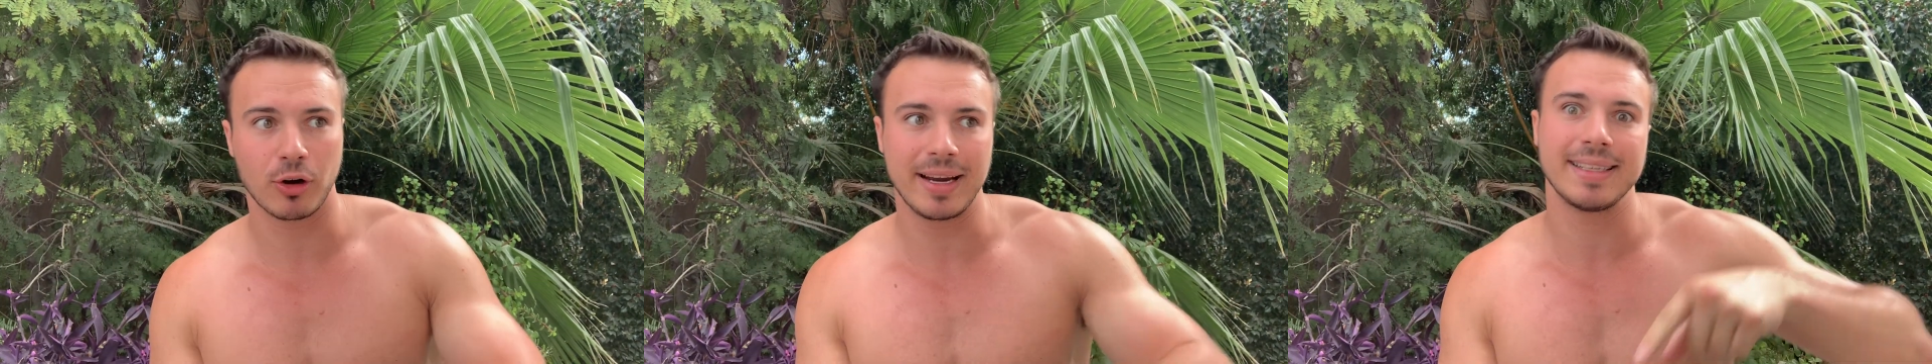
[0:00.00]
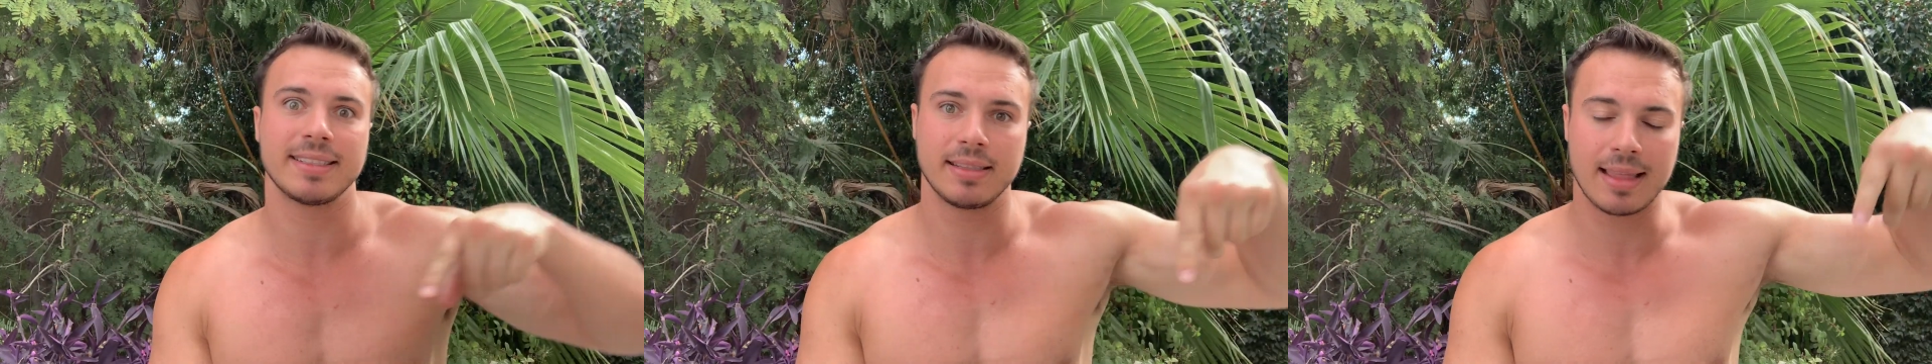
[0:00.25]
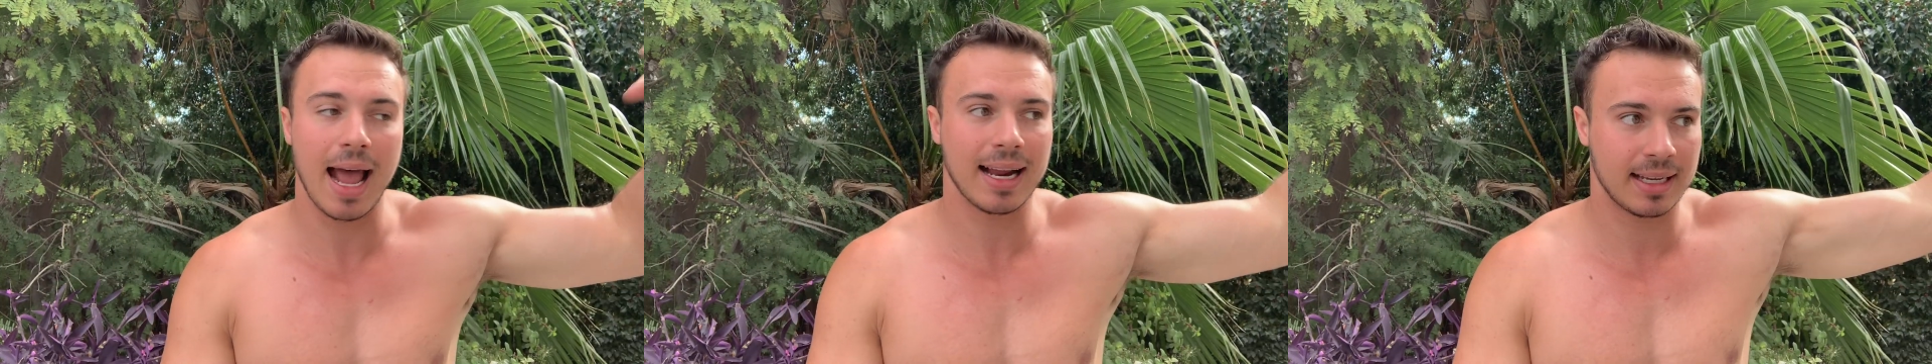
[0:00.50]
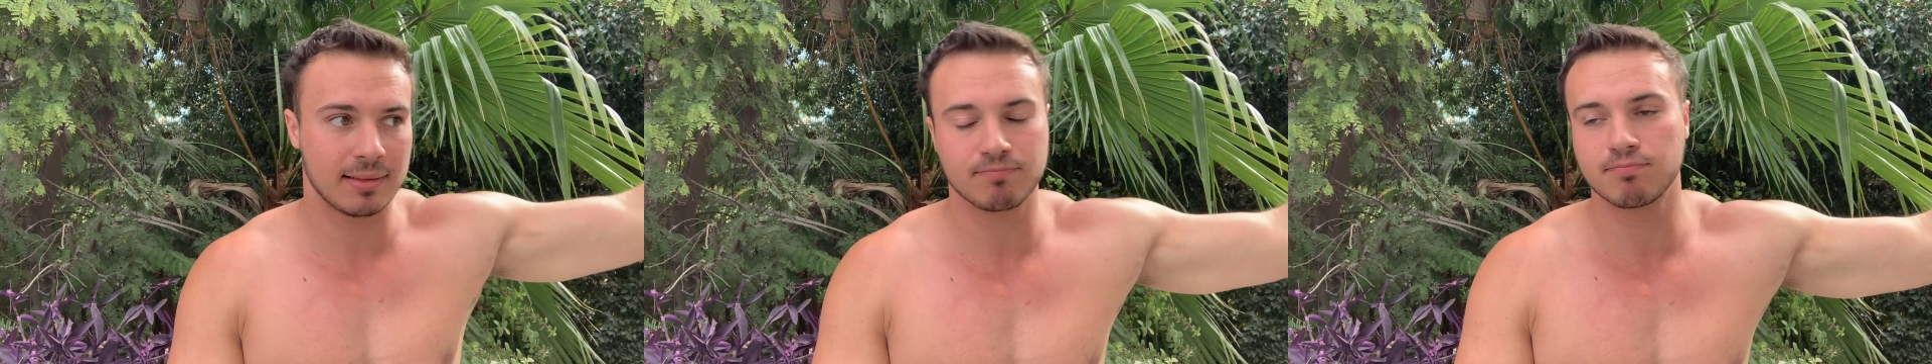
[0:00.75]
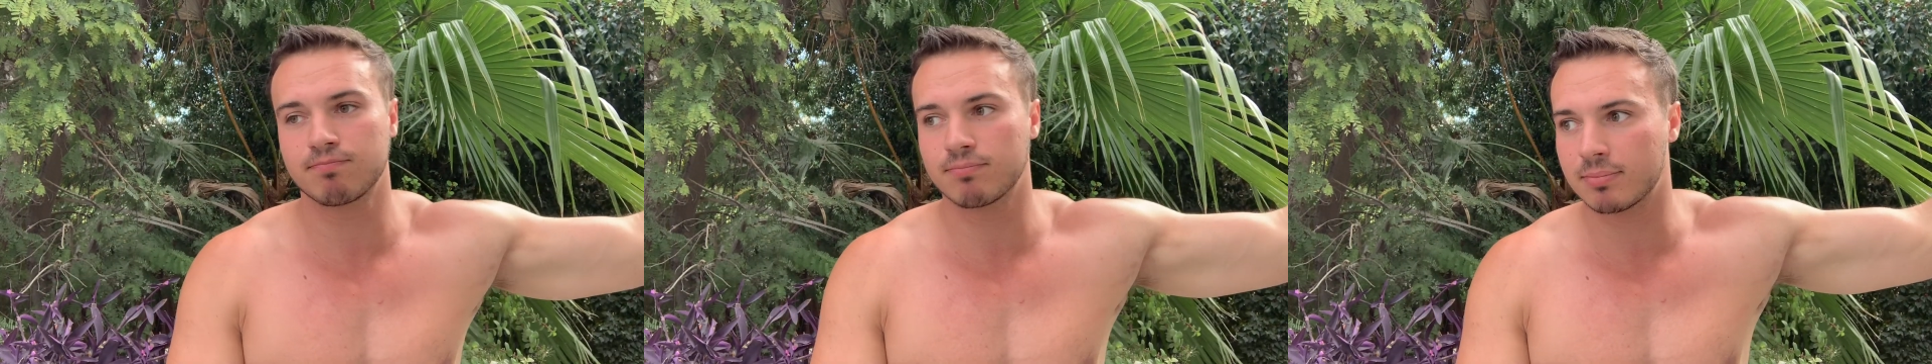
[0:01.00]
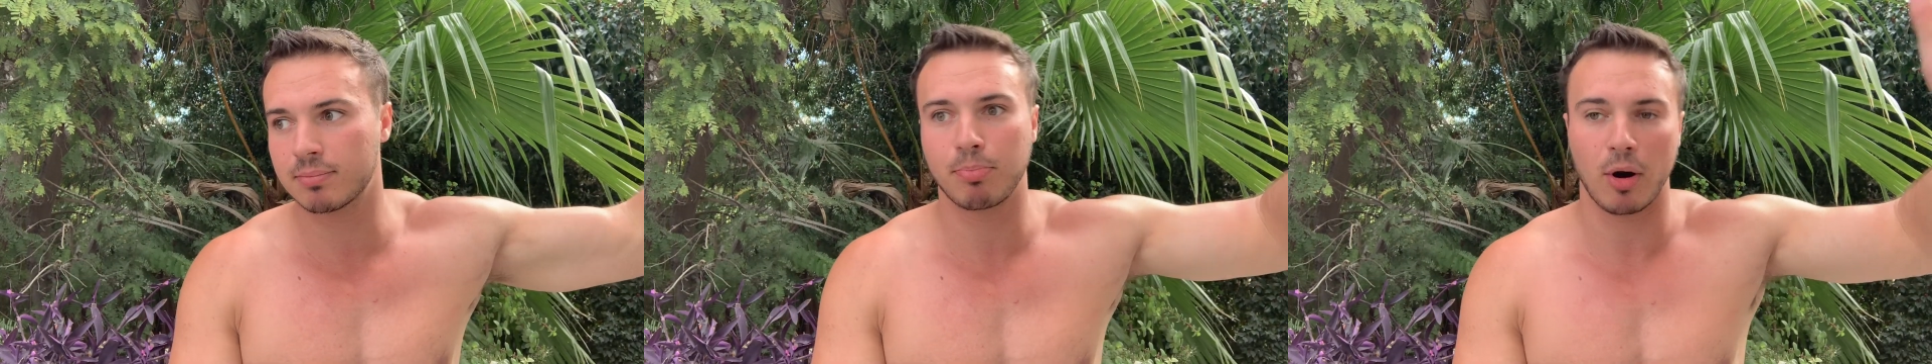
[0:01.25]
raise that
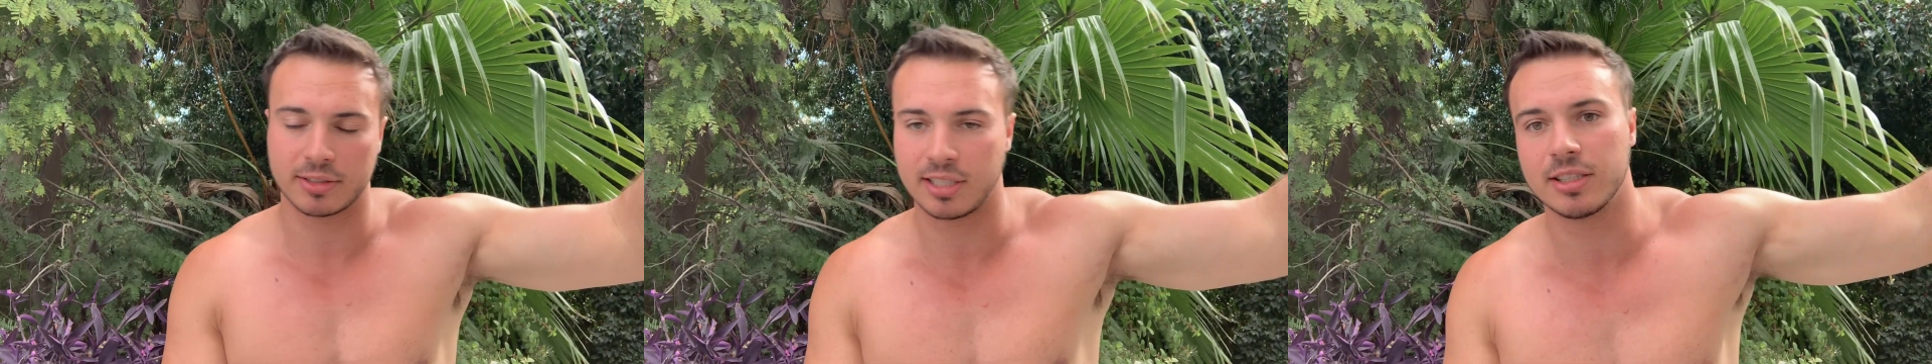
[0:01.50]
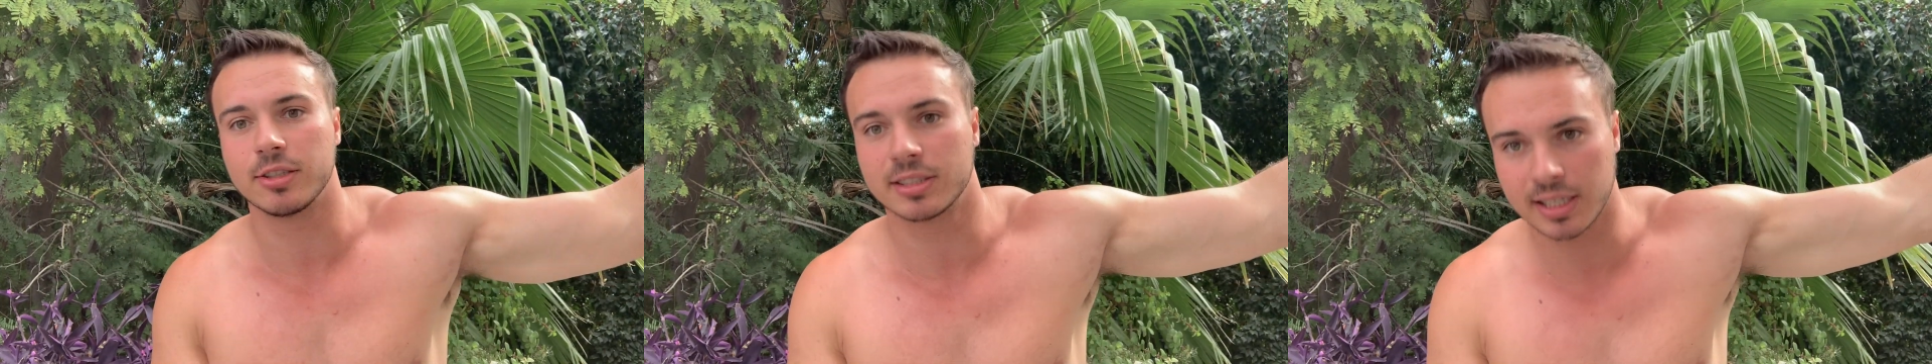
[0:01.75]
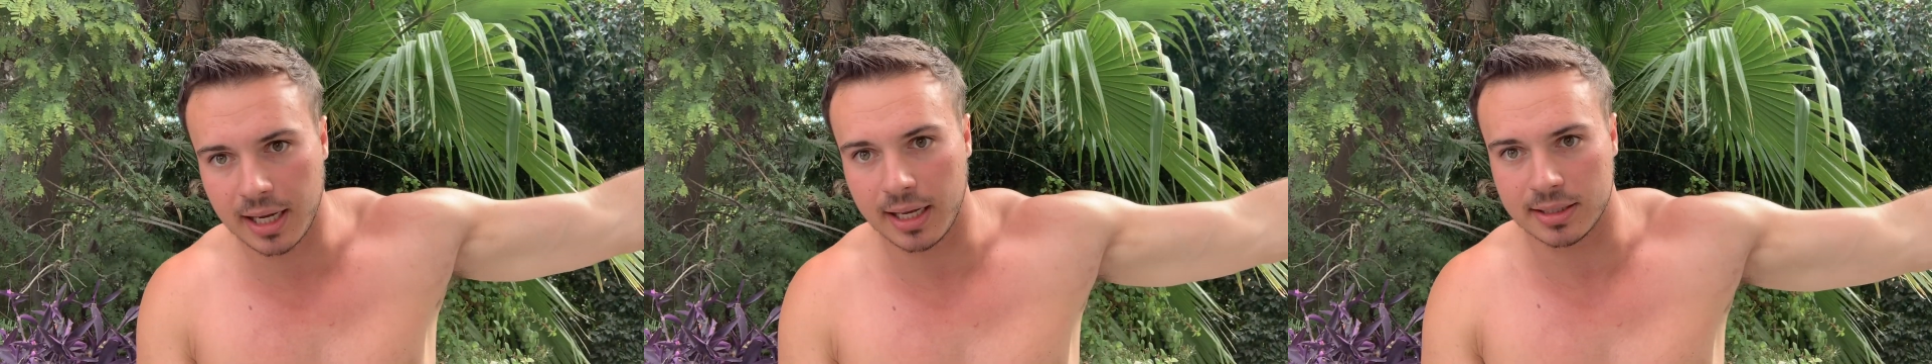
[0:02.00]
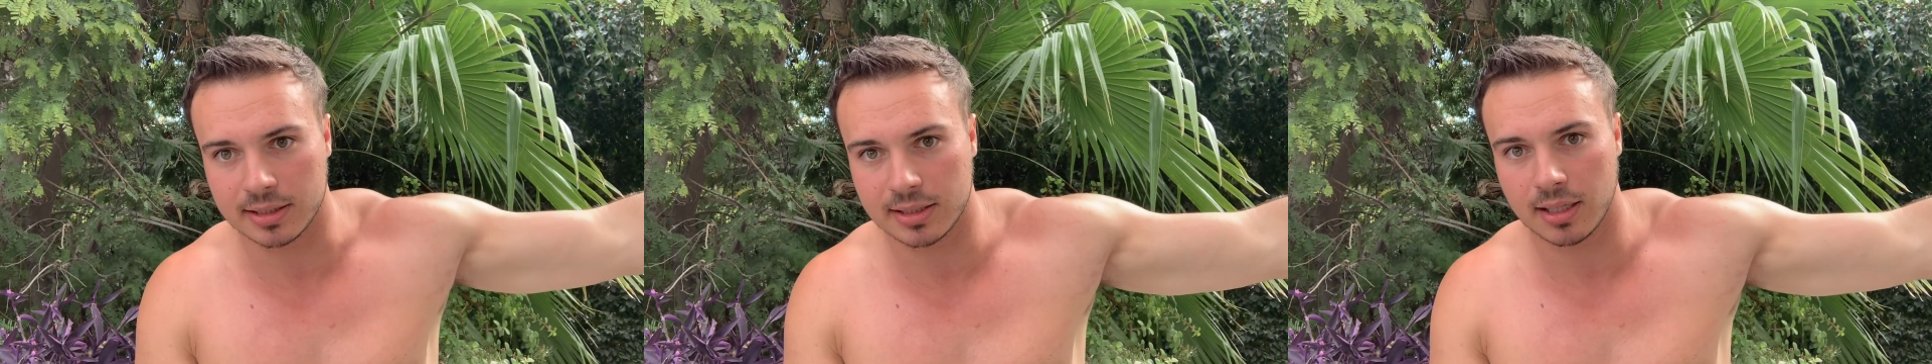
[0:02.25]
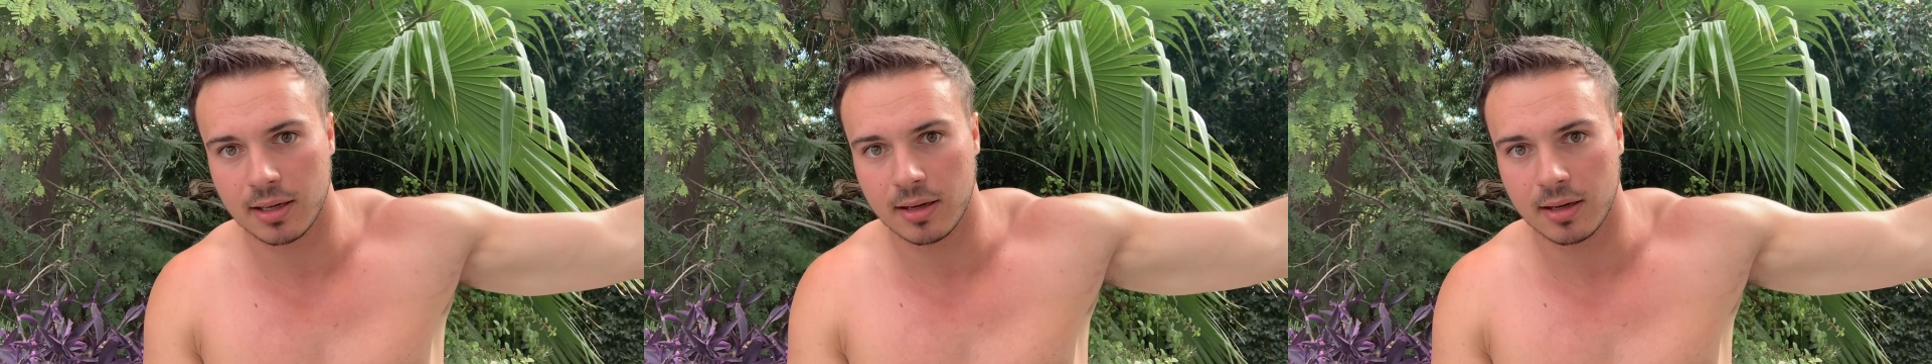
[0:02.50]
bartender's kids.